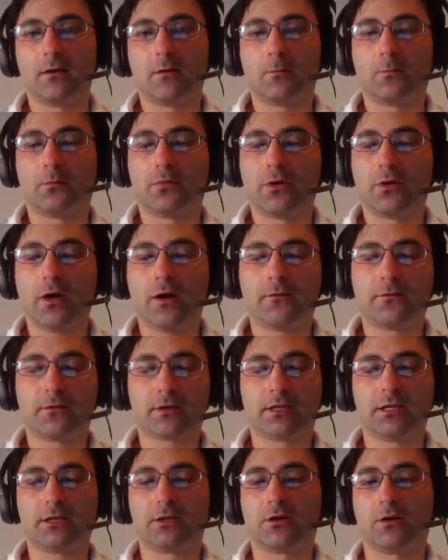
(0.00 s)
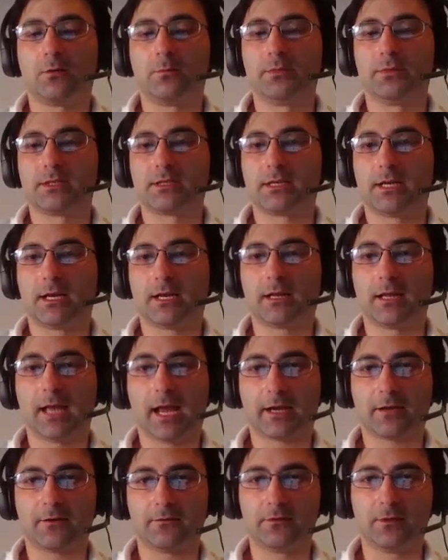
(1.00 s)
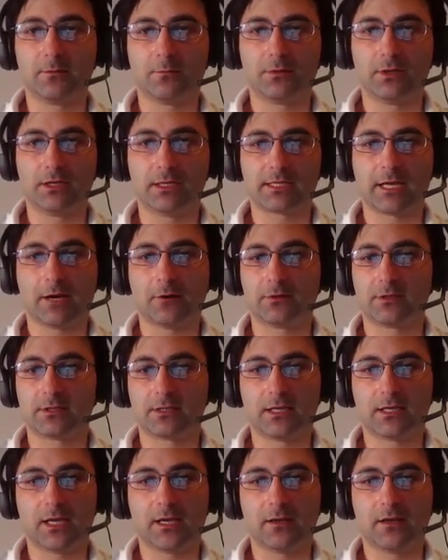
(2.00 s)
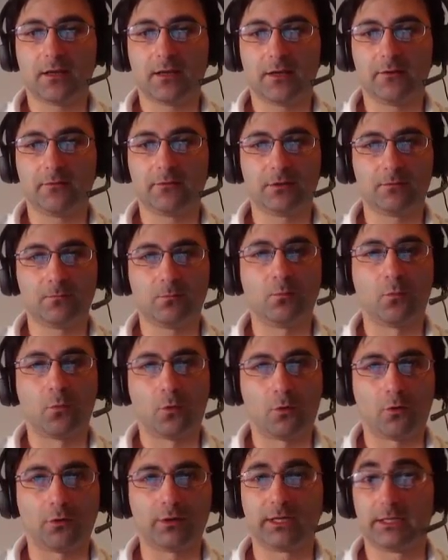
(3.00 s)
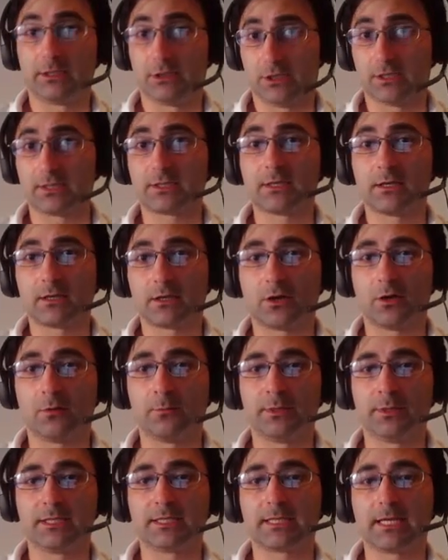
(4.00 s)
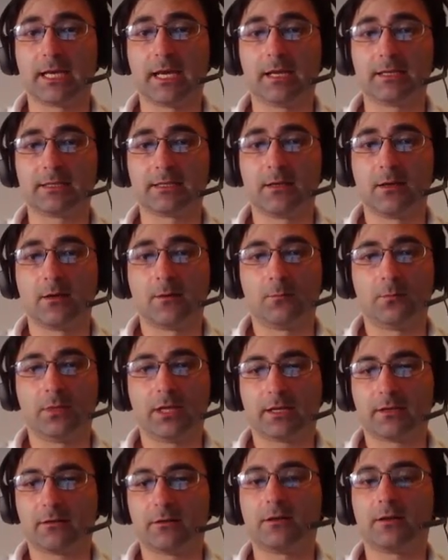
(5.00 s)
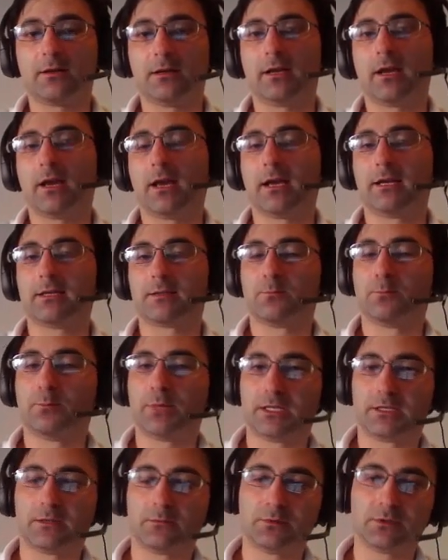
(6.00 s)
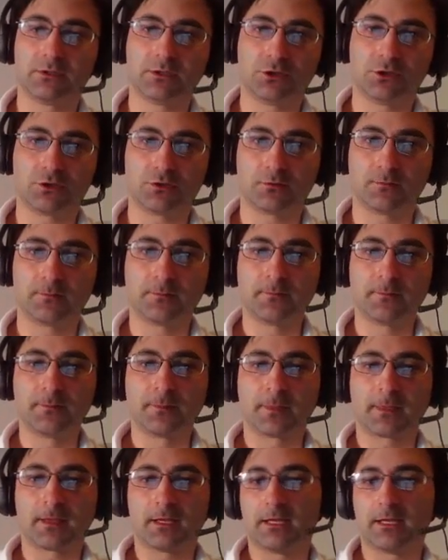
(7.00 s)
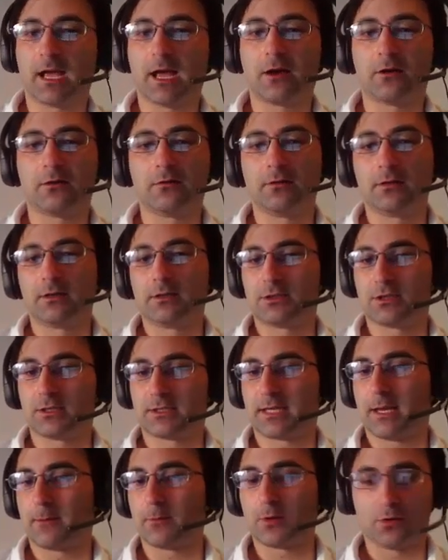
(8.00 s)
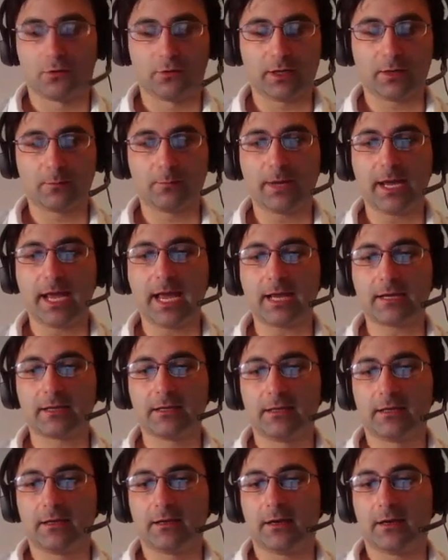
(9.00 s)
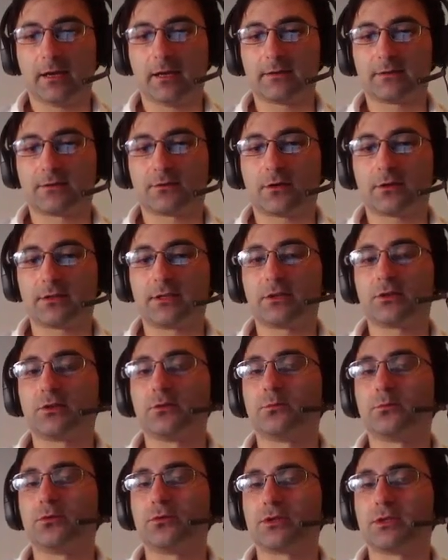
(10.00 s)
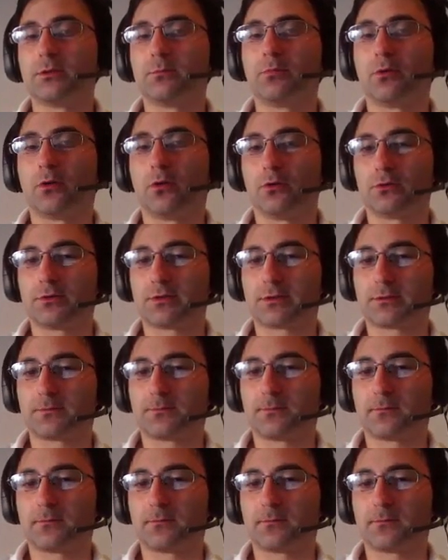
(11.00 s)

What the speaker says: perfectly compensate lack of the piece. I would say even more than just compensates. Black clearly has better position. Now just I'm going back and starting to push the pawns.